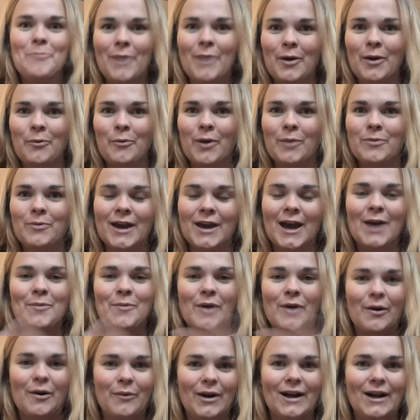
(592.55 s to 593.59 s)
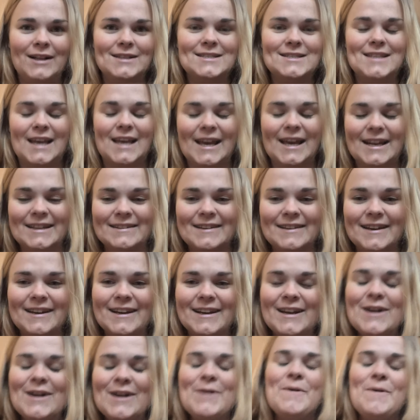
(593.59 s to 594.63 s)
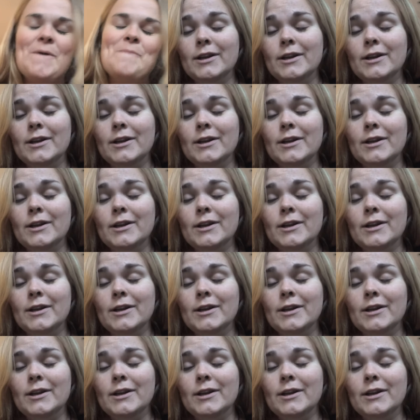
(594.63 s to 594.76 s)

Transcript: my webcam whilst editing.